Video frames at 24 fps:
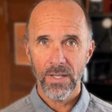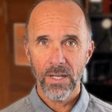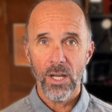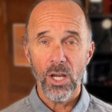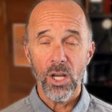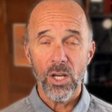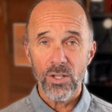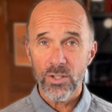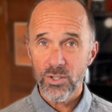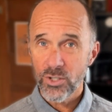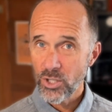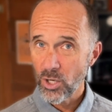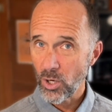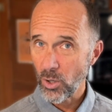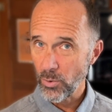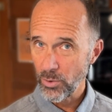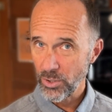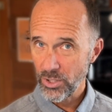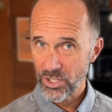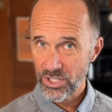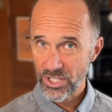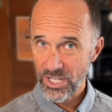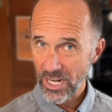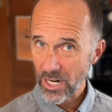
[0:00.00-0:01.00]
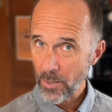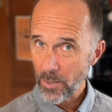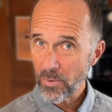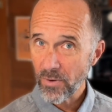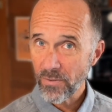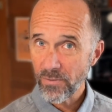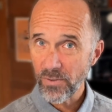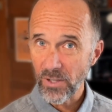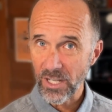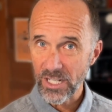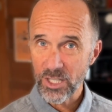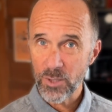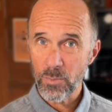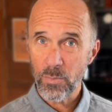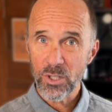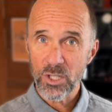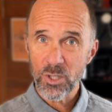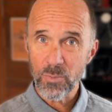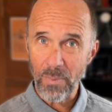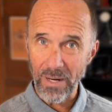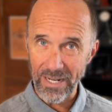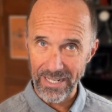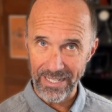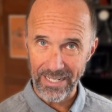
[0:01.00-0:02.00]
So you set up your flexible
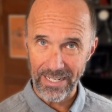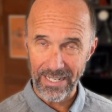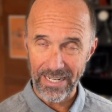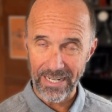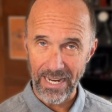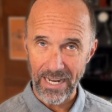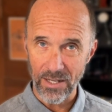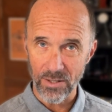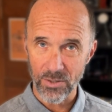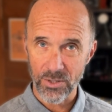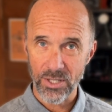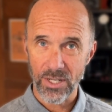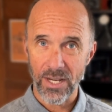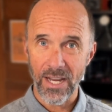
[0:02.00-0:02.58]
spending accounts